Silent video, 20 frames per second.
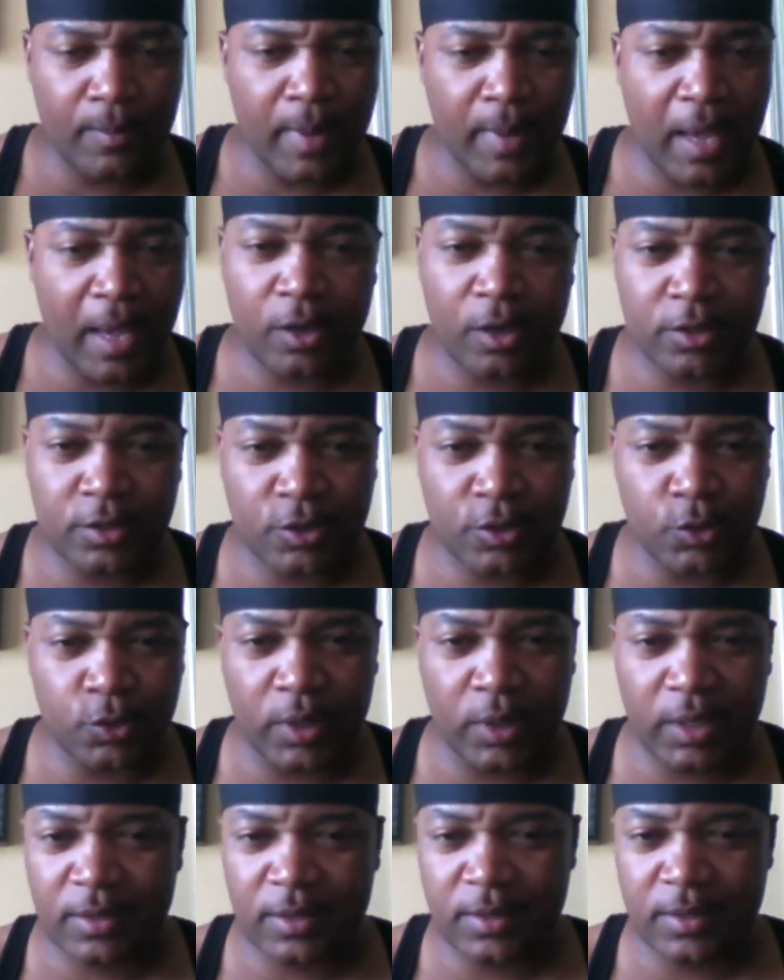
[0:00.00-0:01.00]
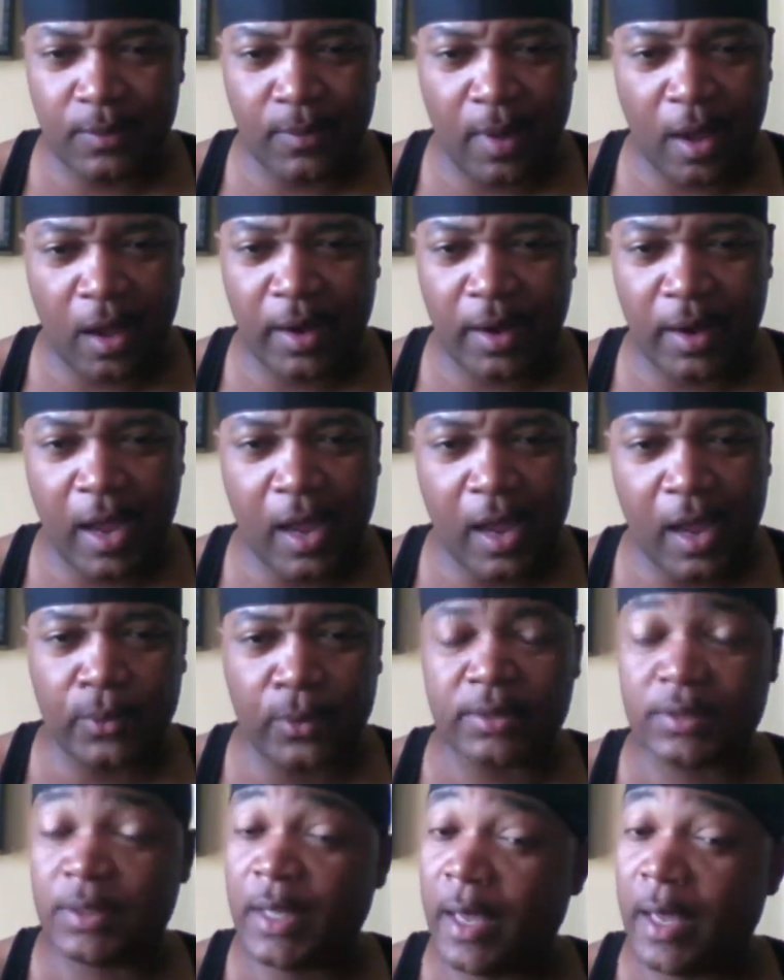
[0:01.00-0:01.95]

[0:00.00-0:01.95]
matter of 20 some odd hours,